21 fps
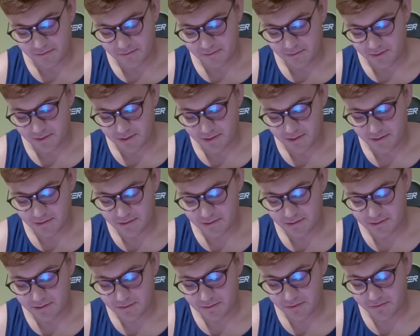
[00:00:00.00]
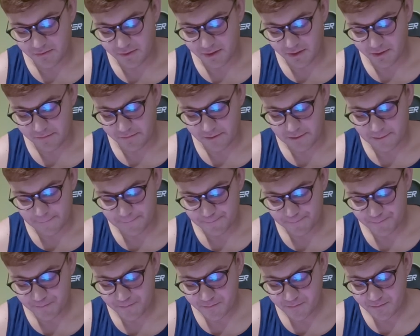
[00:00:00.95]
So I got one hundred seventy-five
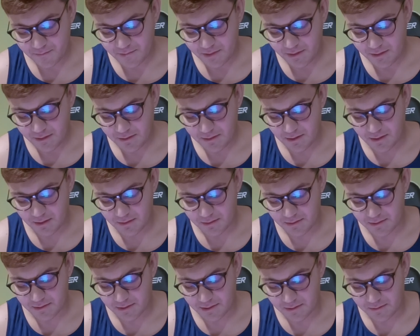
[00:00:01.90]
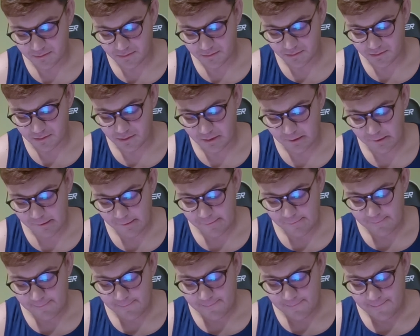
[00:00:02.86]
dollars on that one.
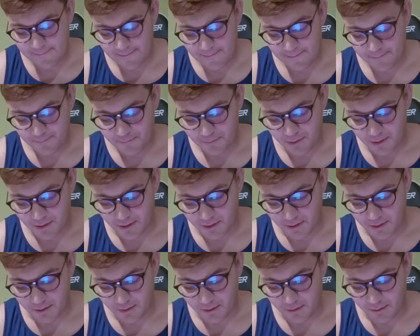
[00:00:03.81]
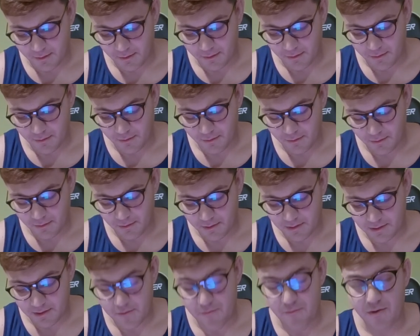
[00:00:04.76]
And uh, I
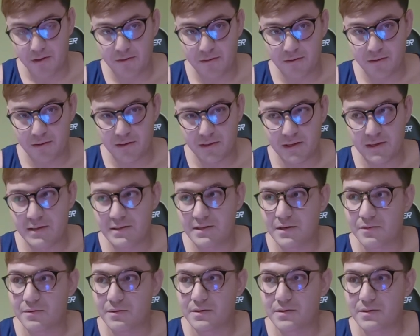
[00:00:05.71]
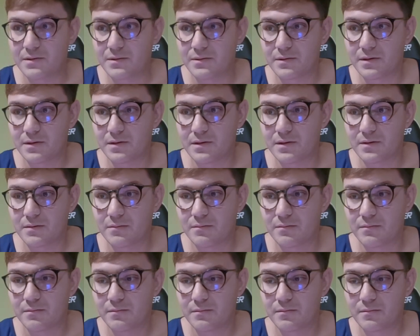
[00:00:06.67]
think on one of the days I went to uh,
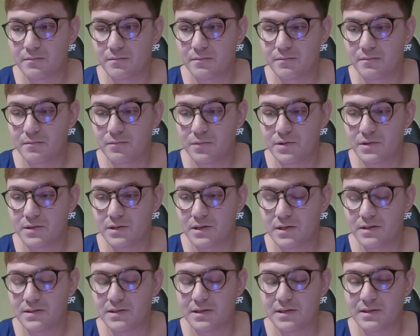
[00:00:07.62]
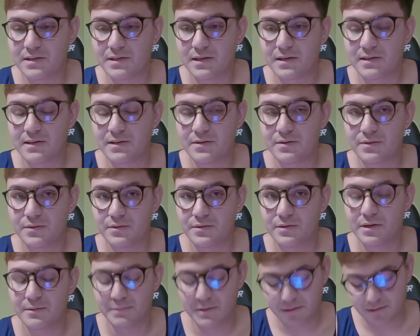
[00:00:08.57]
Wisconsin, I did, I did two
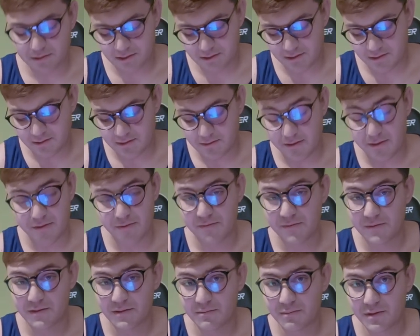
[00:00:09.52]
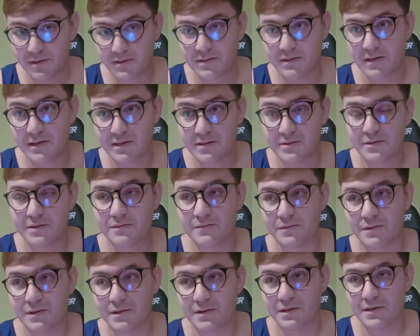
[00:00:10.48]
drop-offs that day. So that was fifty bucks extra on
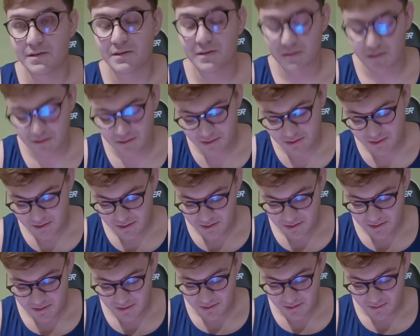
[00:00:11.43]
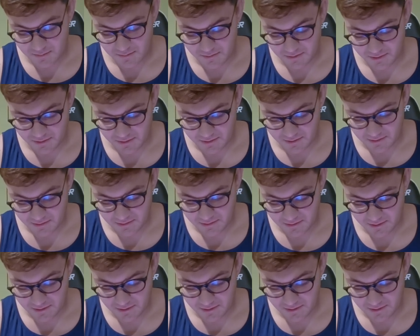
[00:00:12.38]
one day. That's pretty nice.